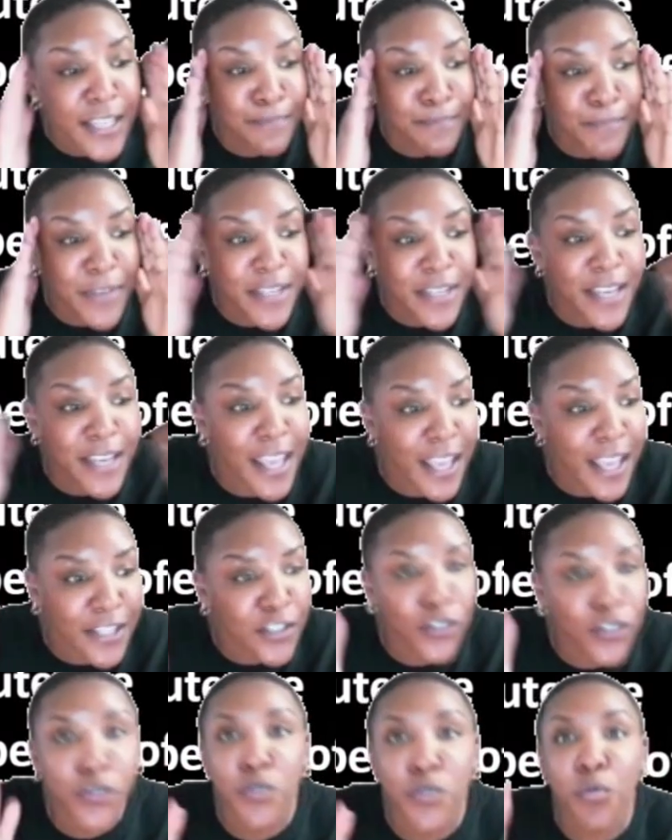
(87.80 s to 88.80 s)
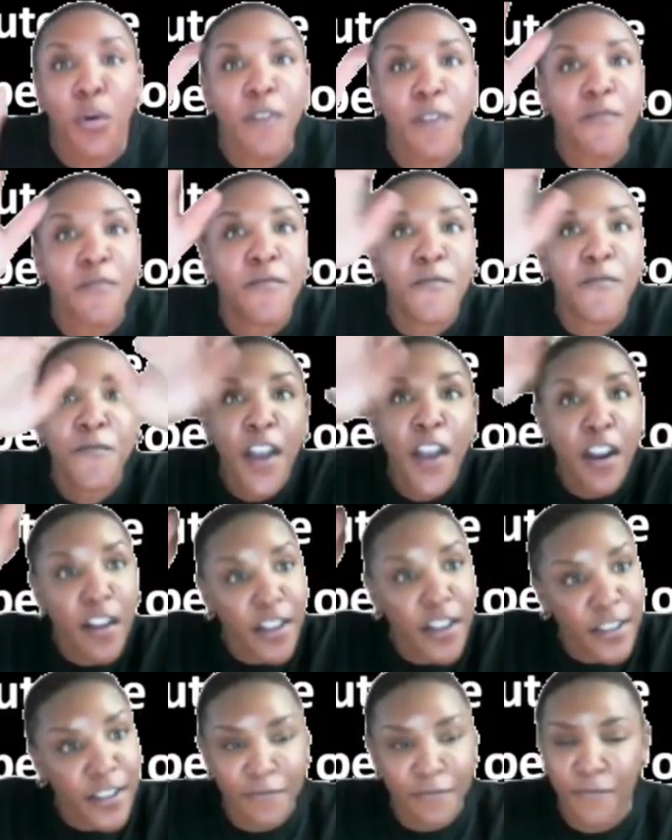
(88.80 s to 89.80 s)
That is bananas. So you are
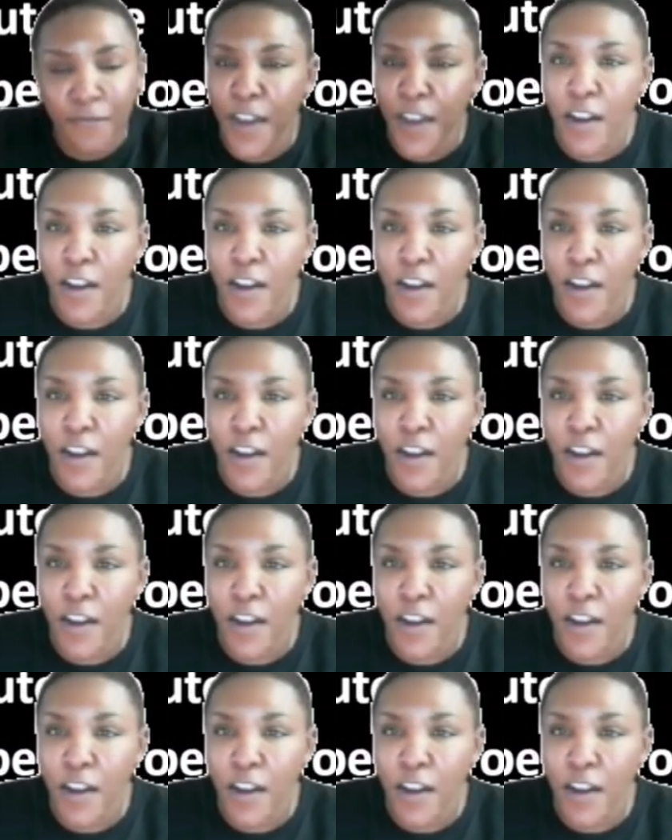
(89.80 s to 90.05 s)
very,